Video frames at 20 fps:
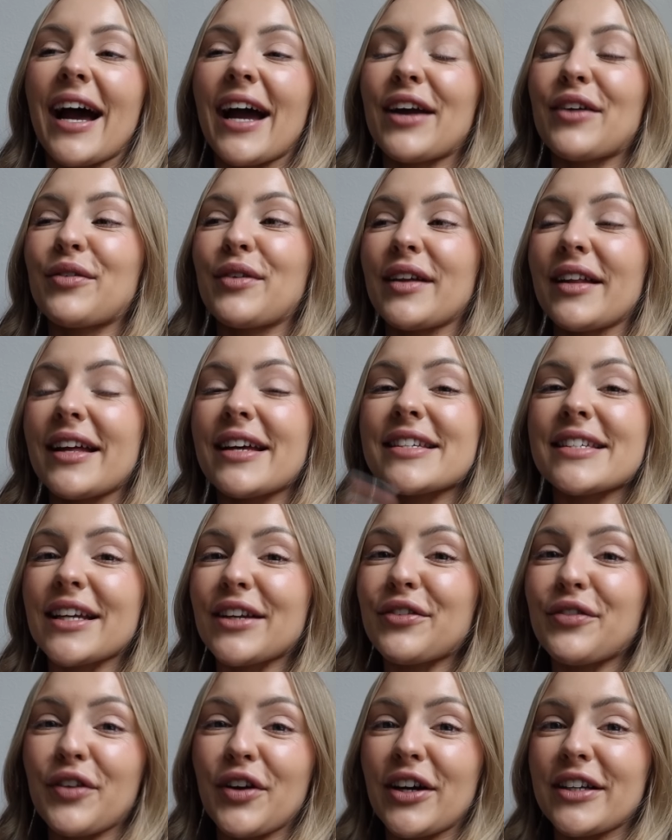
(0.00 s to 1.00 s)
I realized that
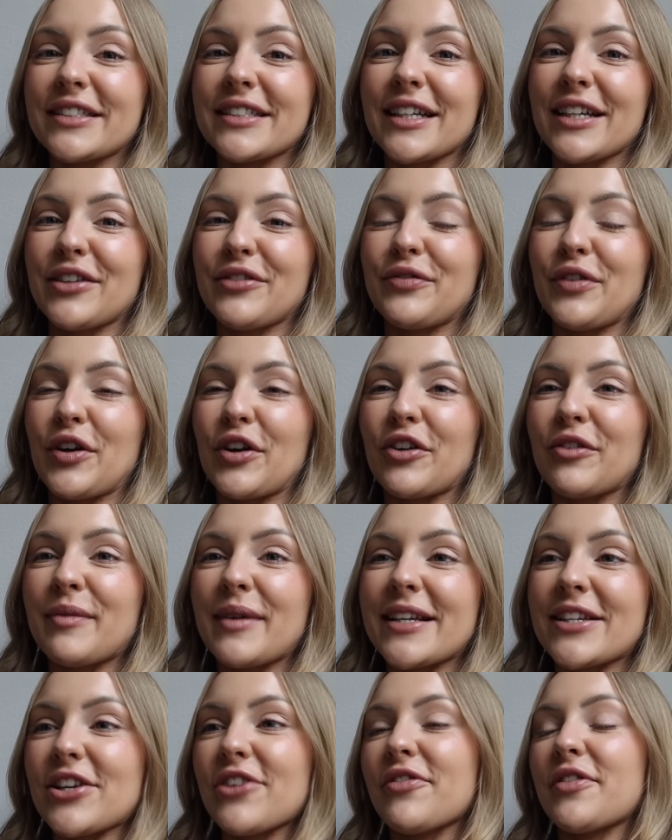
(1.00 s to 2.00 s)
I forgot to get a photo of
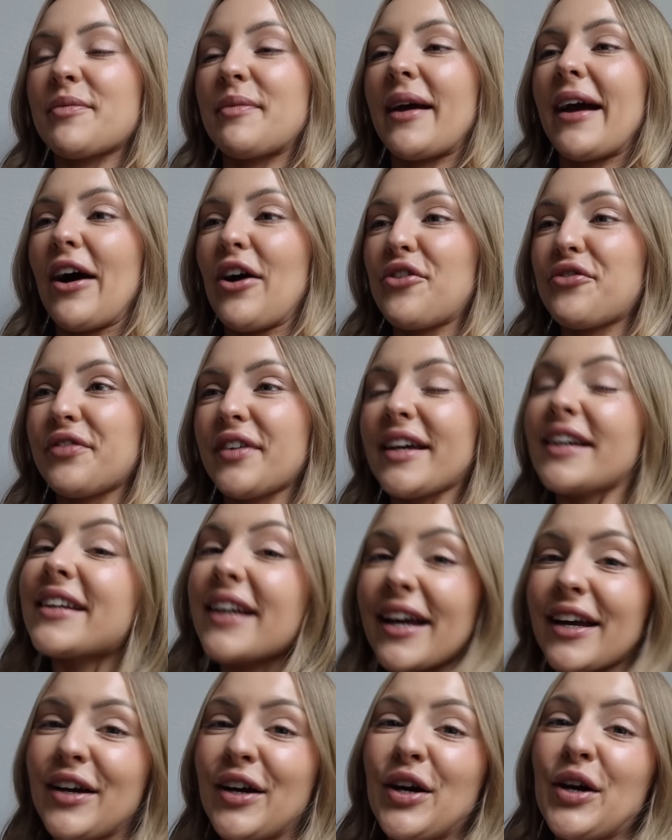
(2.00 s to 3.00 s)
myself in my outfit and
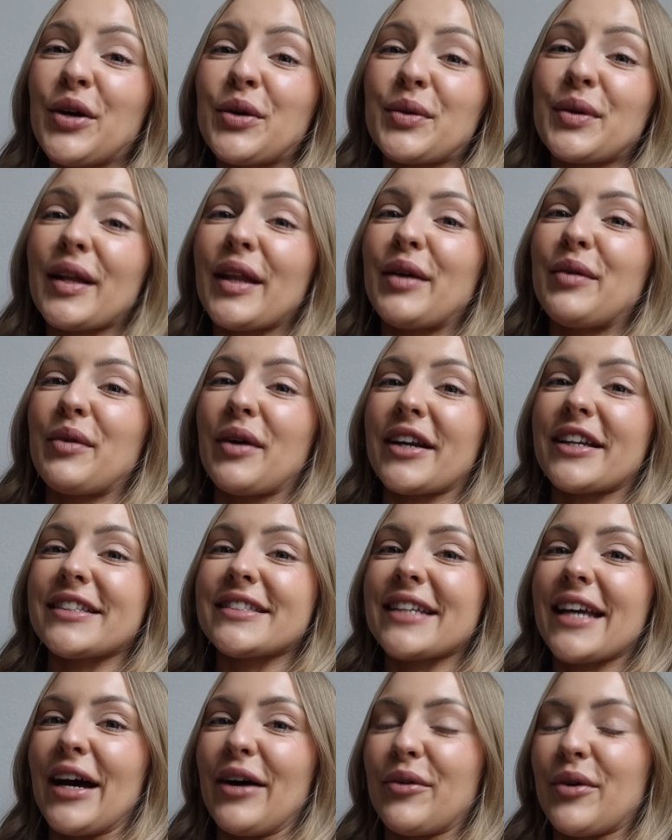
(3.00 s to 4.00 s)
I really wanted
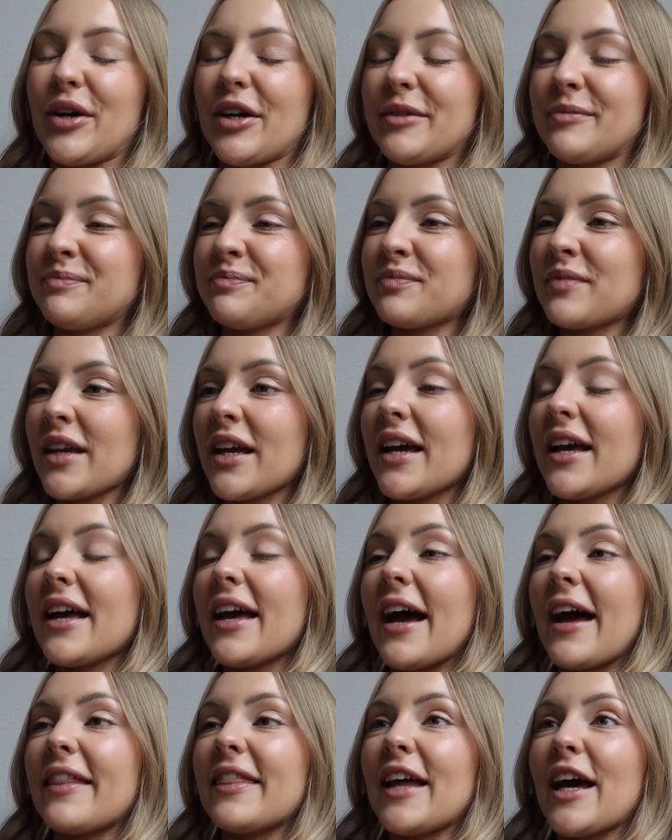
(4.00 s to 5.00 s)
to get one.
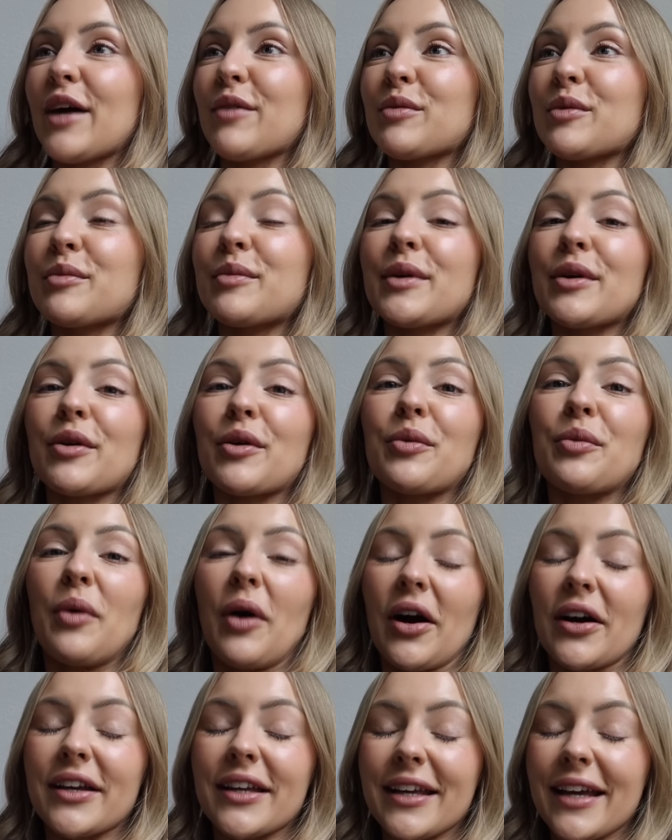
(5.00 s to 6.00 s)
And then when we were
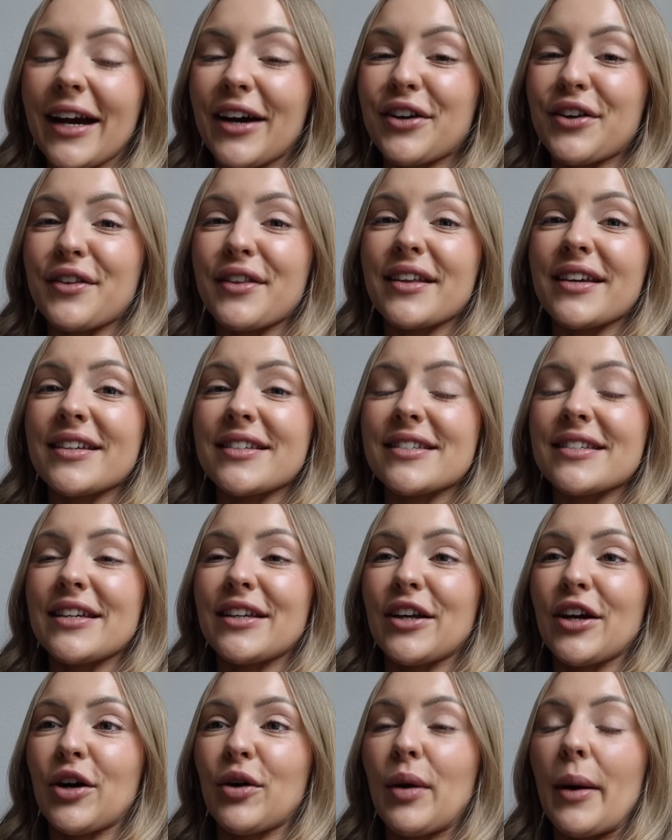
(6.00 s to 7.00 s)
walking out of the
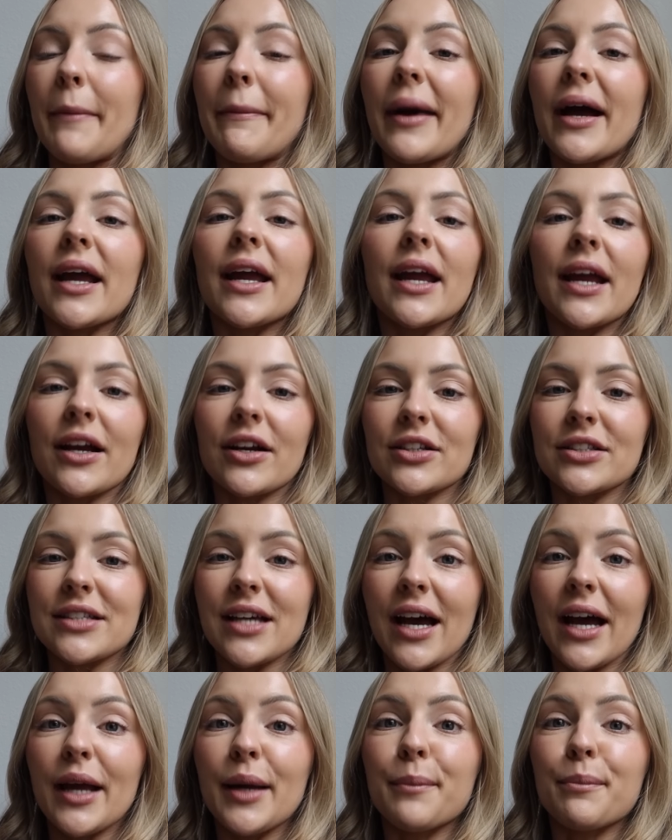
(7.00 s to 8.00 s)
casino, my hair
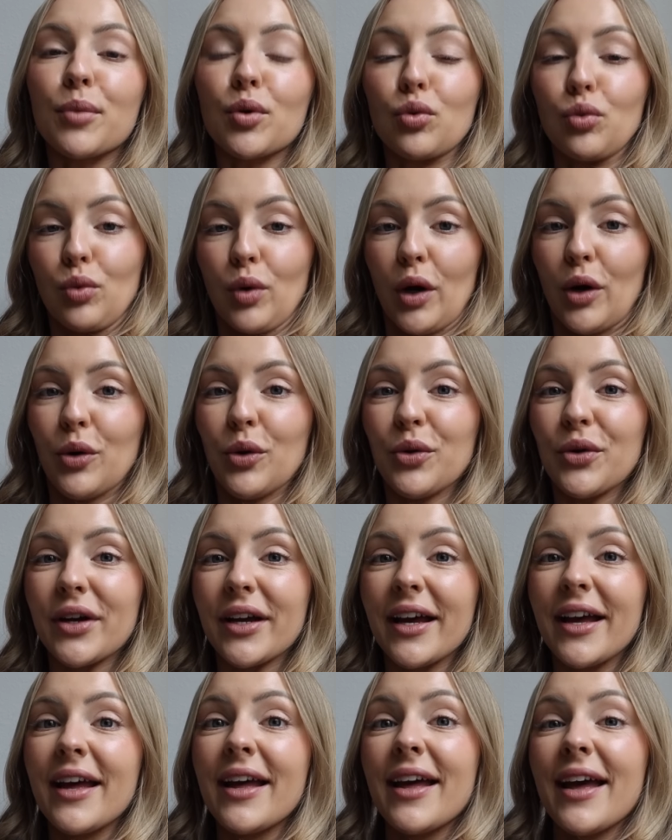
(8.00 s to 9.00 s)
tie broke
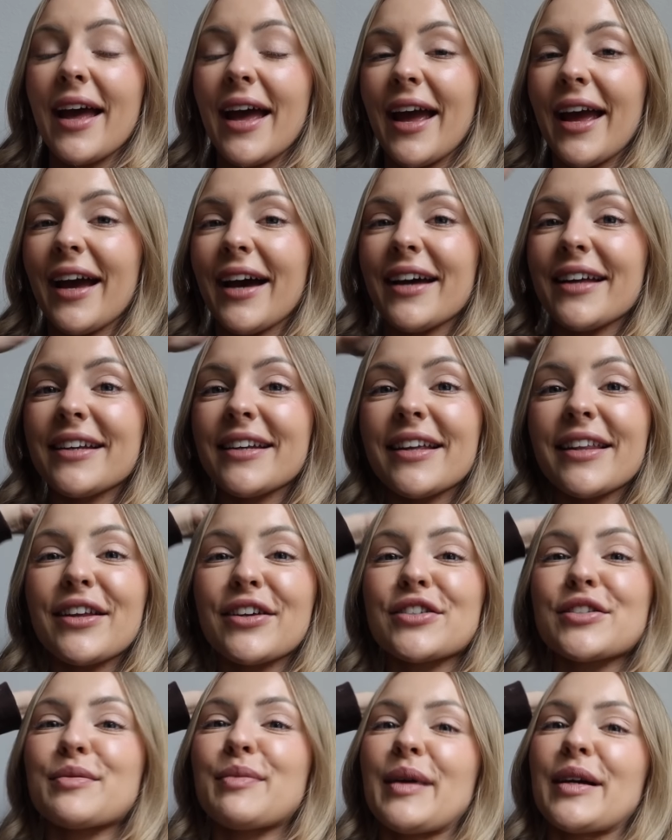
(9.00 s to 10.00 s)
and
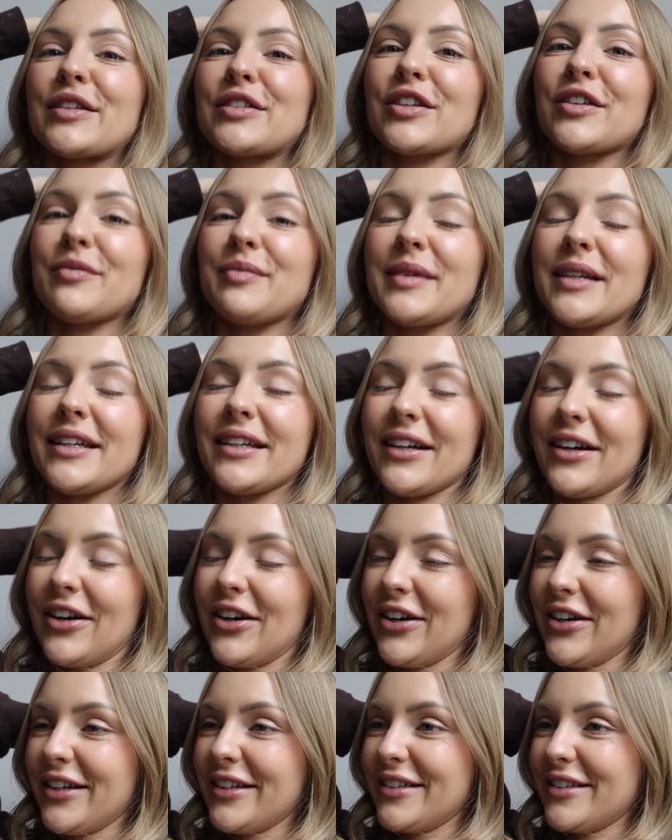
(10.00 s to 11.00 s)
there's a picture of me
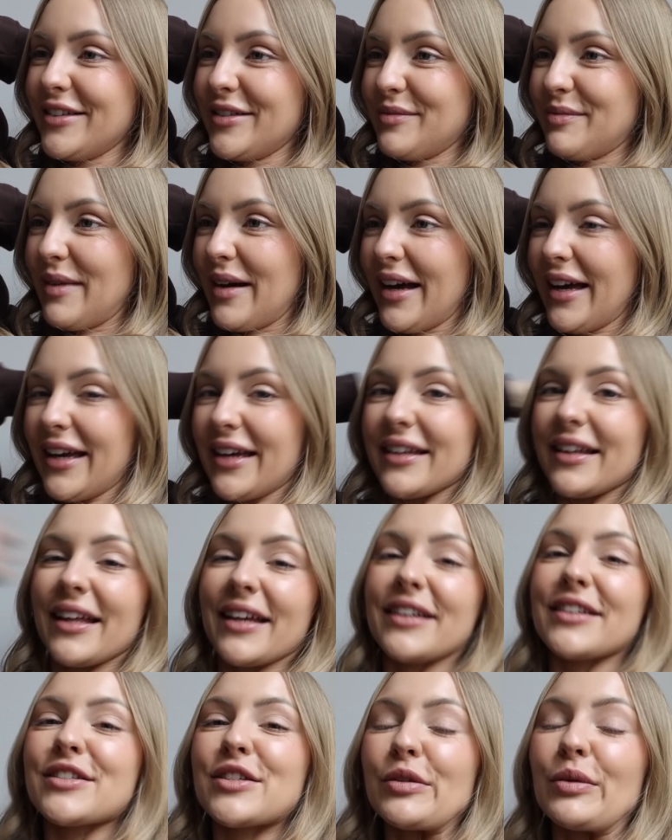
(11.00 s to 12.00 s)
on my
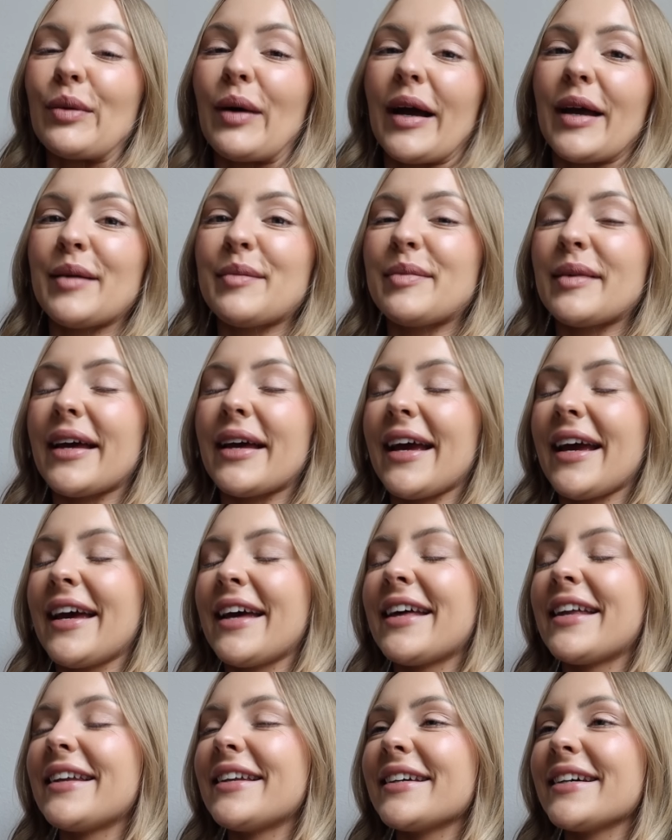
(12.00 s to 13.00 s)
like swipe
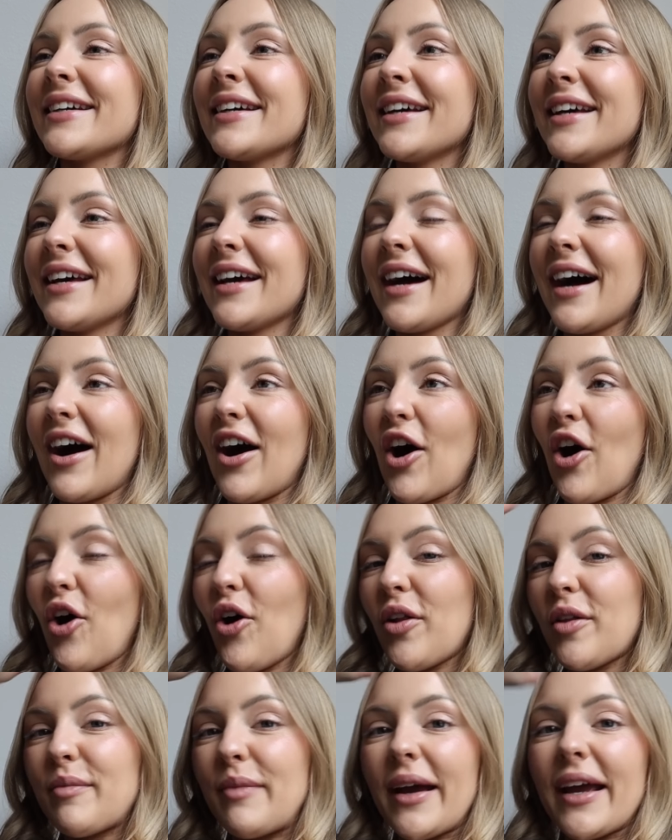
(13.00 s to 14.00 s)
and
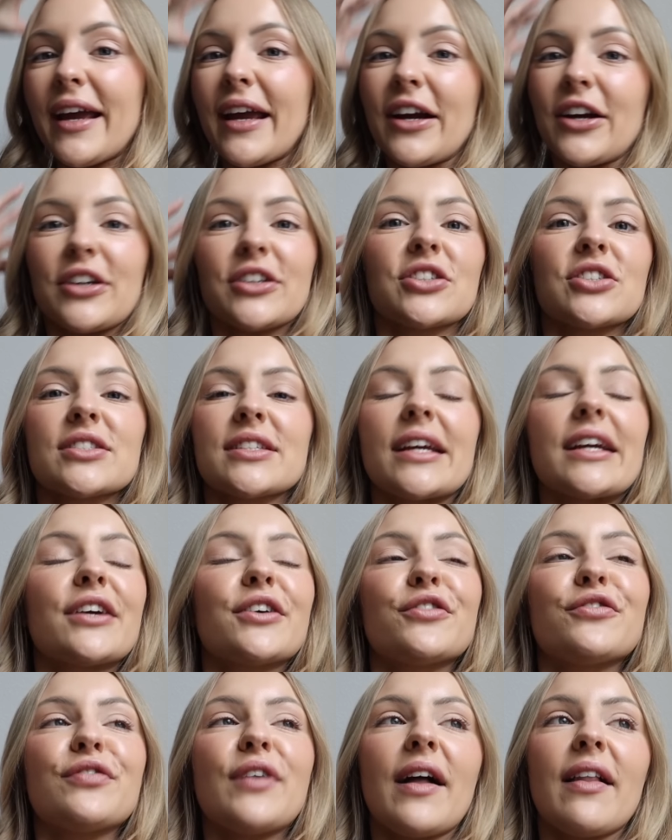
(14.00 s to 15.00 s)
all of my hair just like
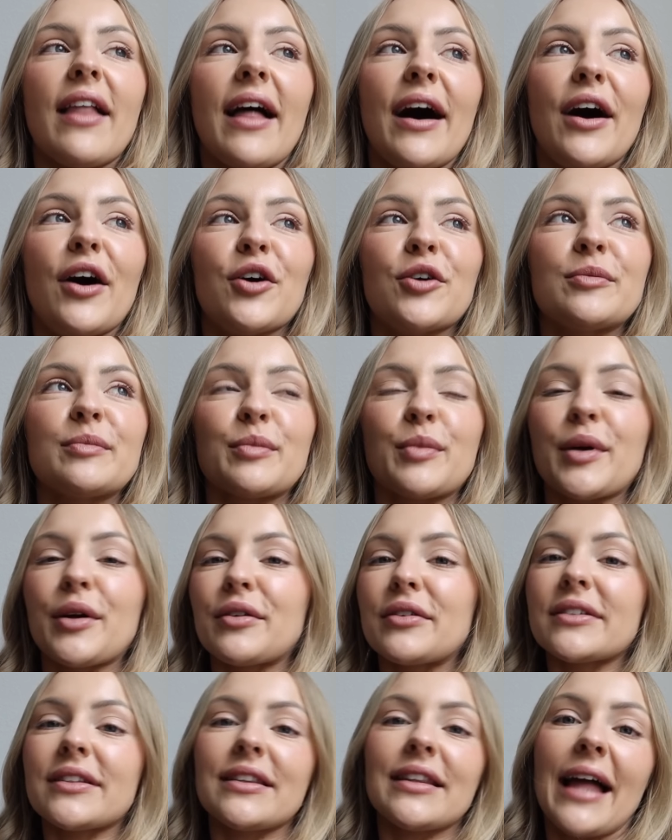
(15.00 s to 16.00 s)
fell out. We
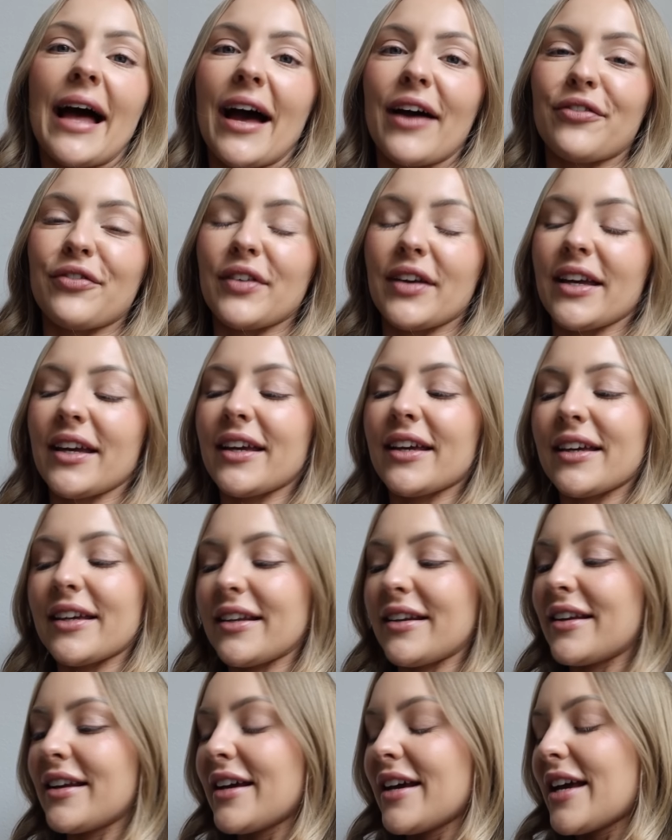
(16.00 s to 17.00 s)
were laughing
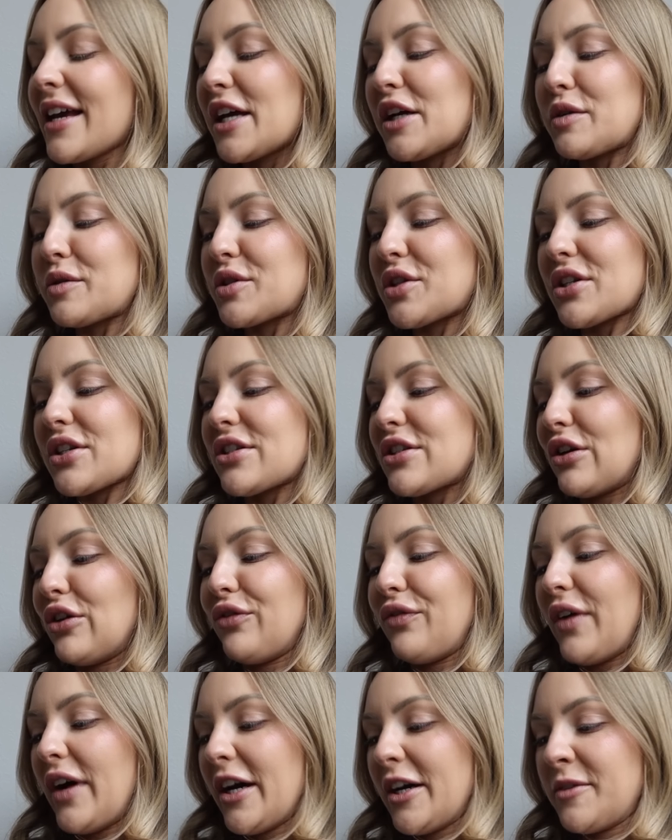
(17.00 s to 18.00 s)
and it was just so
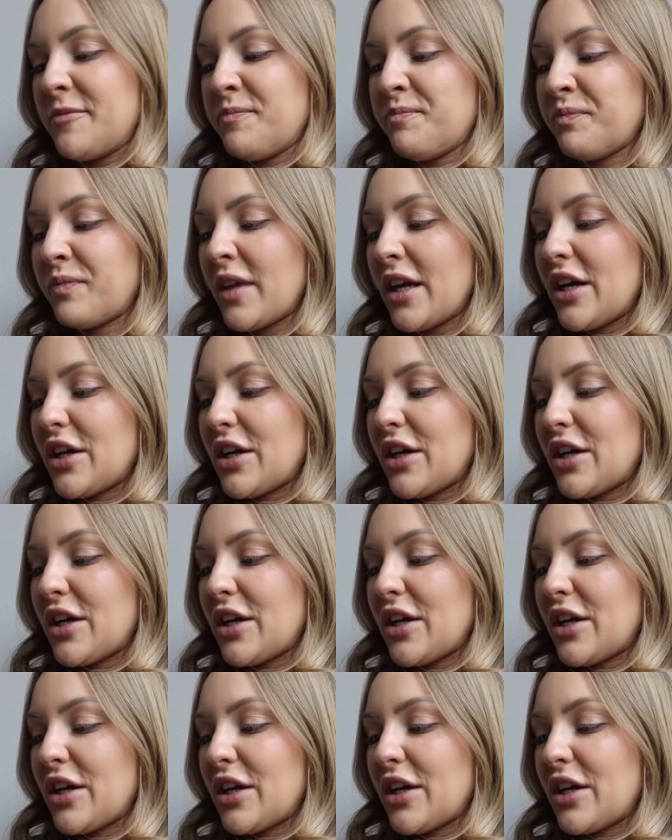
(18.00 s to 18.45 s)
fun.